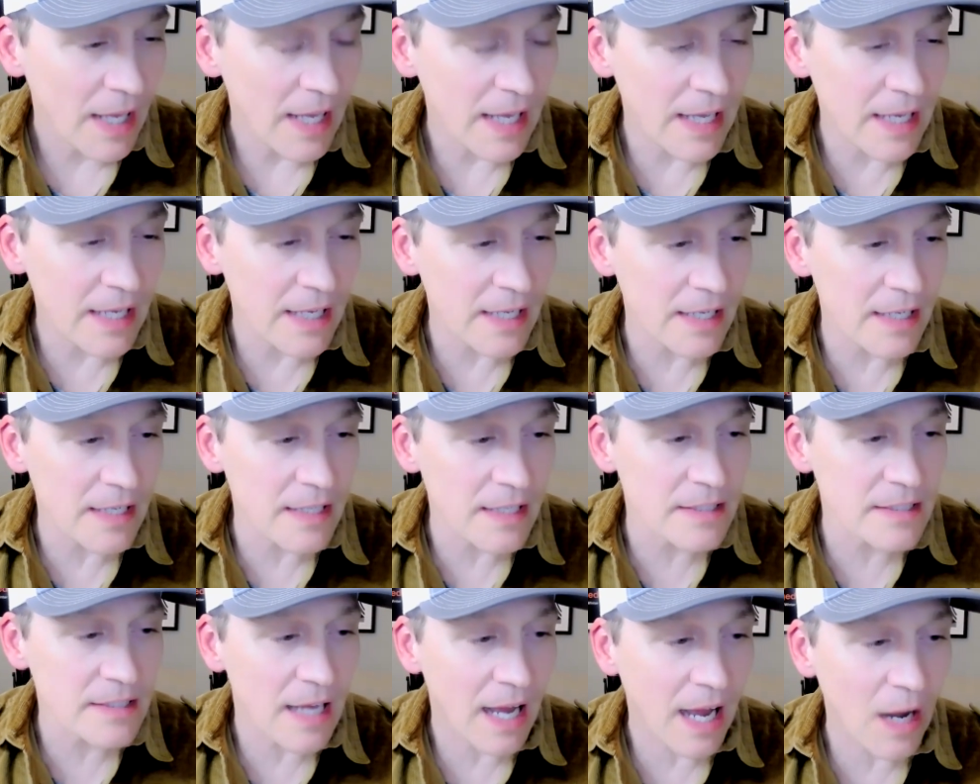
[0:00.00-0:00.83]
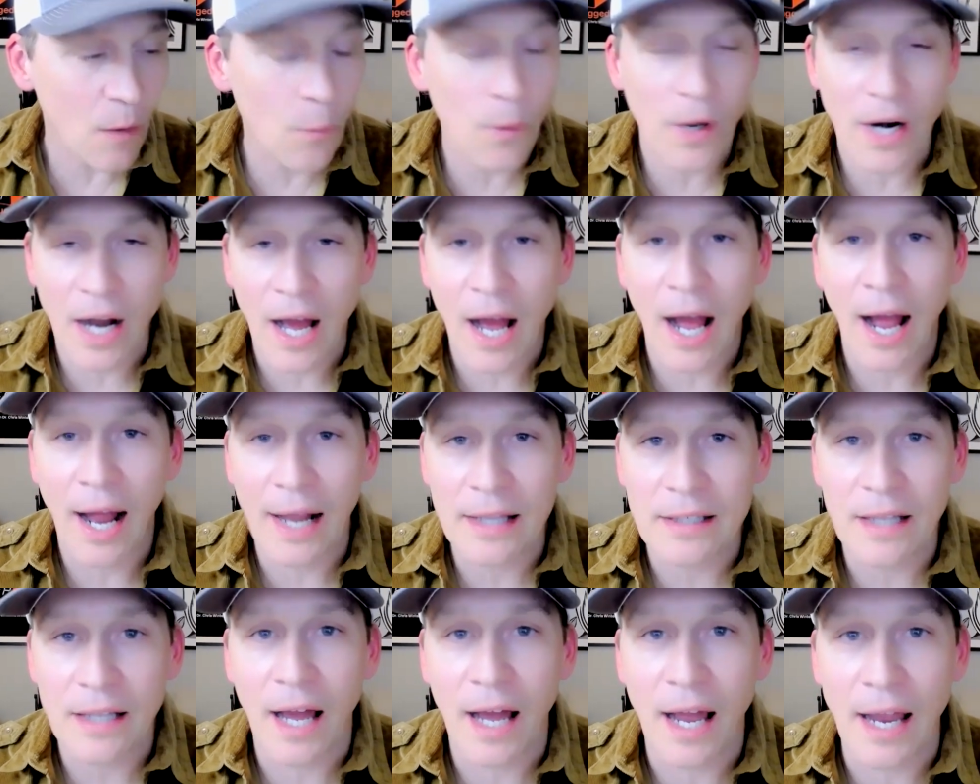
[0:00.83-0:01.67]
is I want to
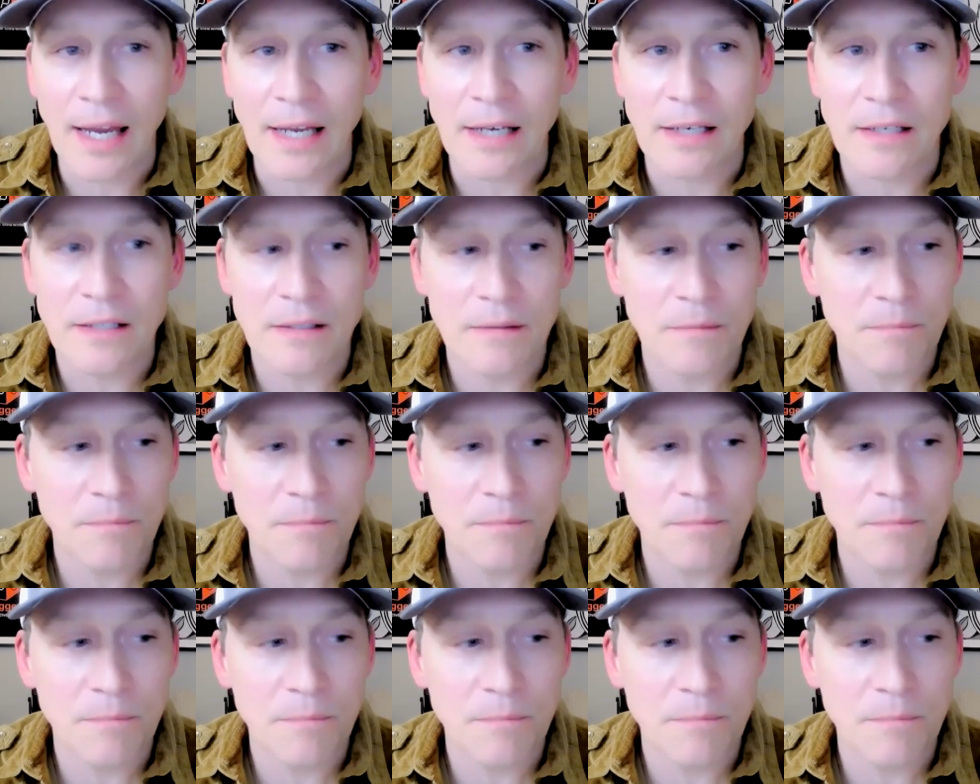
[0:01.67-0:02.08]
highlight